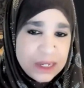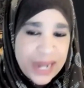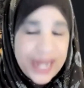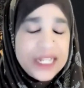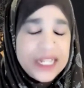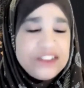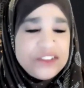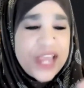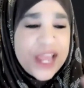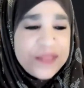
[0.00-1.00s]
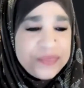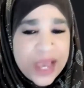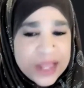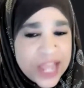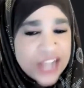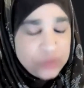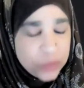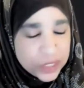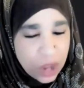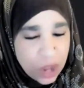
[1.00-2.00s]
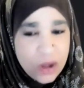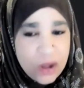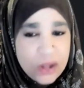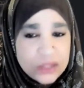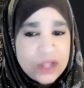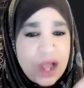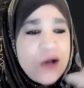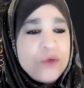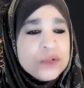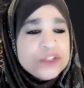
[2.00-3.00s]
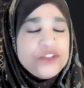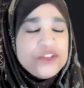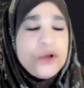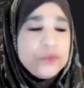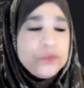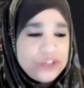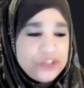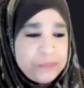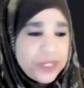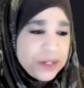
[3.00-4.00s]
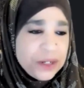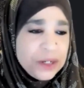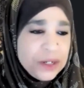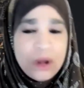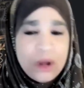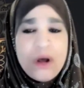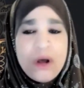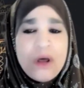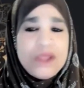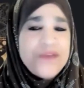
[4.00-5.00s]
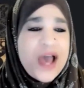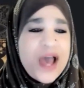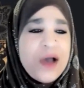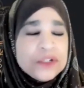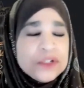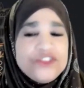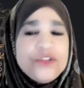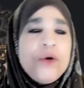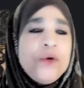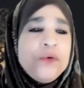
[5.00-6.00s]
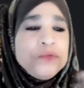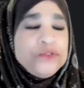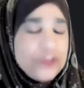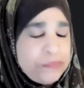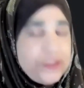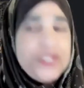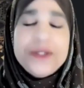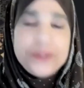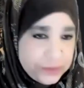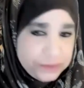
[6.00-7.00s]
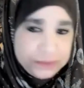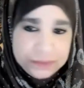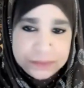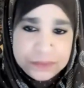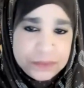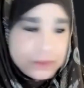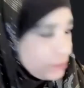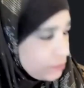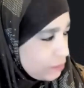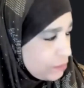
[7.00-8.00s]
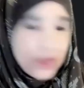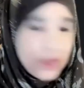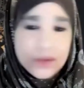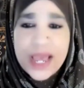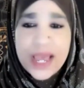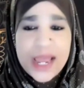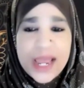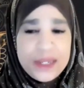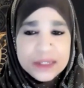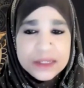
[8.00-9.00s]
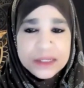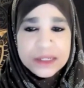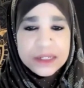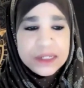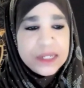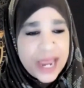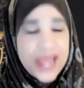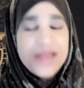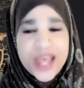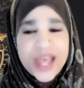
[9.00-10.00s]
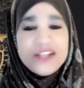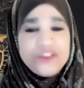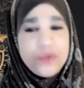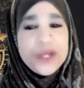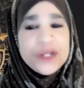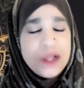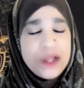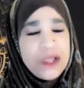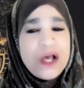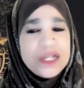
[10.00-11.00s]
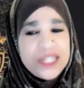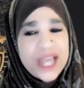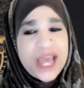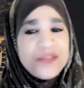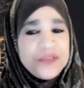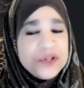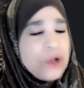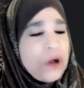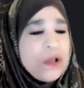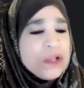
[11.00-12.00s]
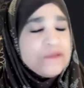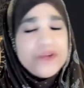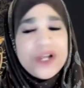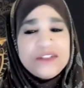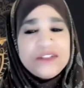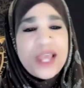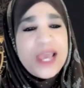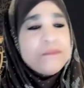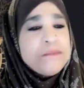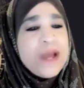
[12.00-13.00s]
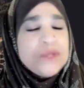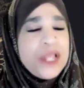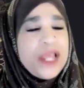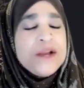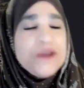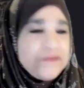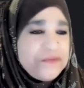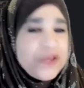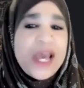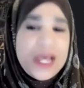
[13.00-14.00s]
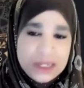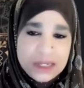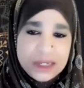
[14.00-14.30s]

And he said, and that's when all our souls appear. All of our souls appeared. Okay? And that's when Allah gathered all of us at Mount Arafat.